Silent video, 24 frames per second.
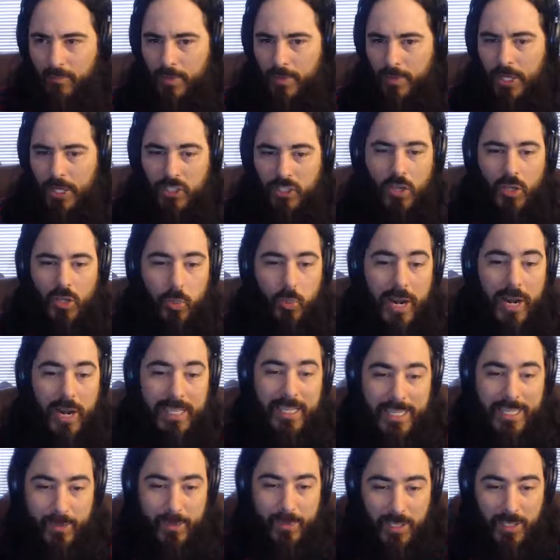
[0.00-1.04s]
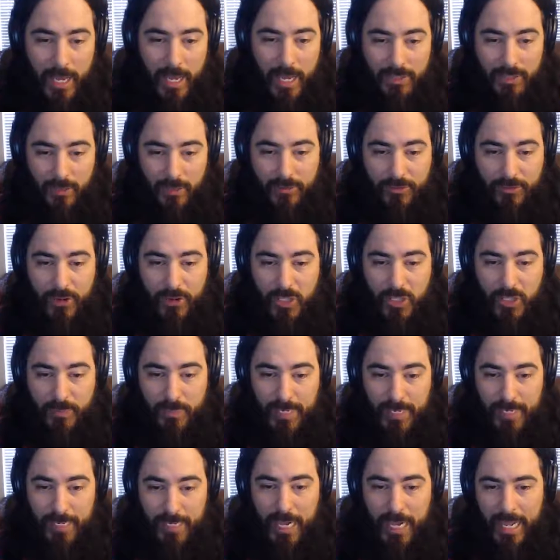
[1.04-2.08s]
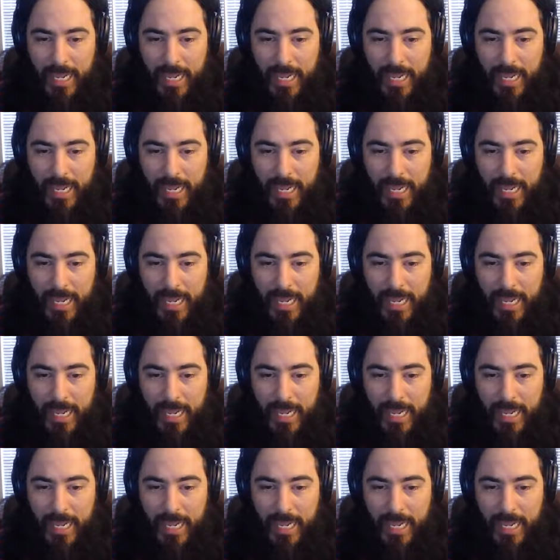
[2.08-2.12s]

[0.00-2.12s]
So the way to conceptualize the first beat